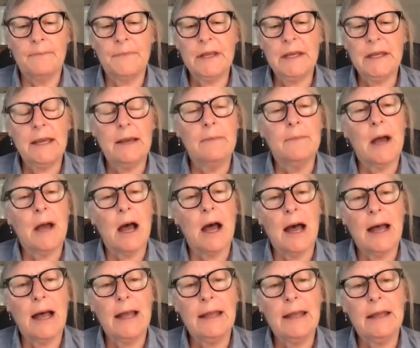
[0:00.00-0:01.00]
Kim
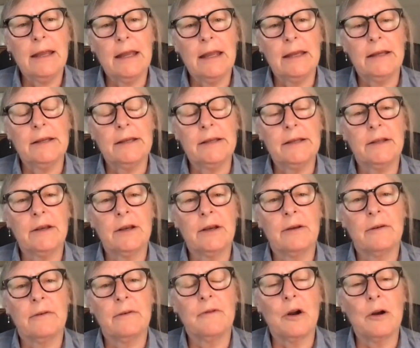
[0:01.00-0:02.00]
High is
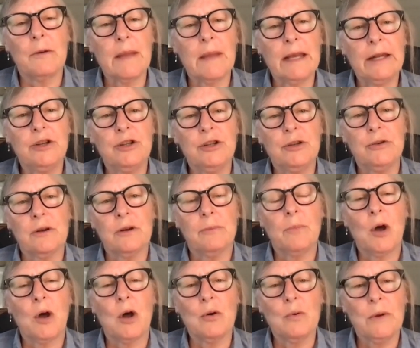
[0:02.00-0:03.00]
the farm manager at
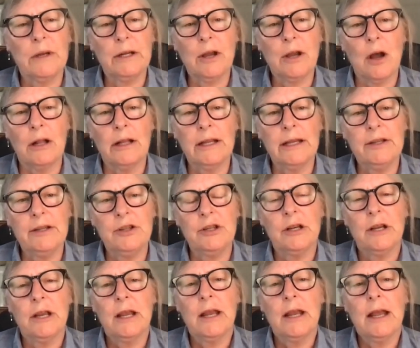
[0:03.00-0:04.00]
Paul Quinn
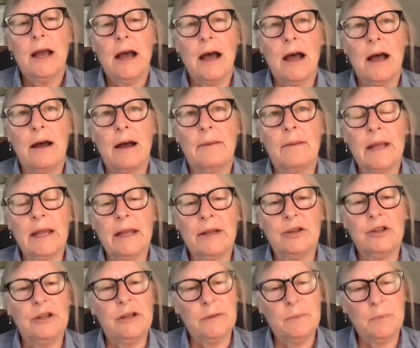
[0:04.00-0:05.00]
College. And
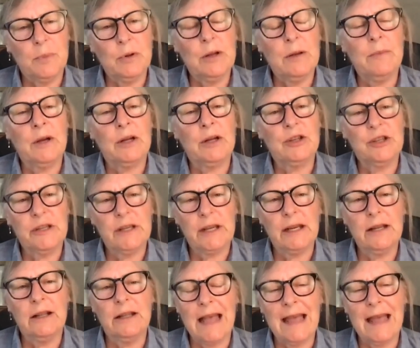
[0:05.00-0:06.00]
she's pretty much
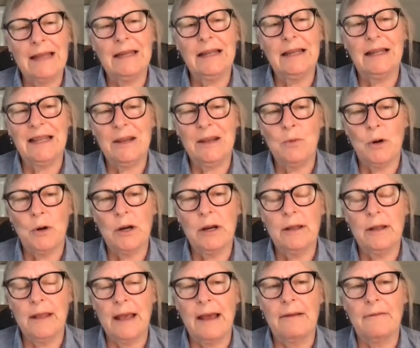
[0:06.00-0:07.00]
single-handedly
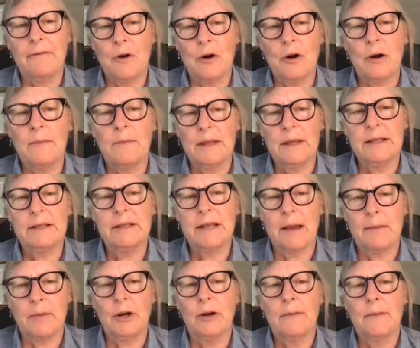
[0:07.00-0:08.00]
working that farm this
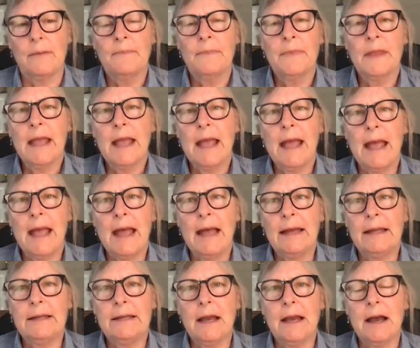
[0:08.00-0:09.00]
summer.
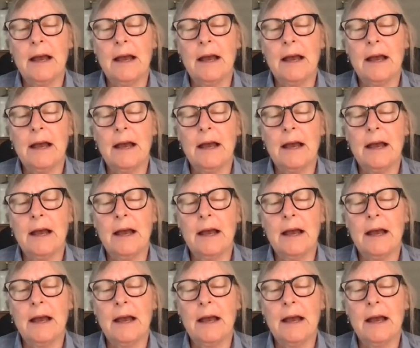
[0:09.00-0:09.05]
And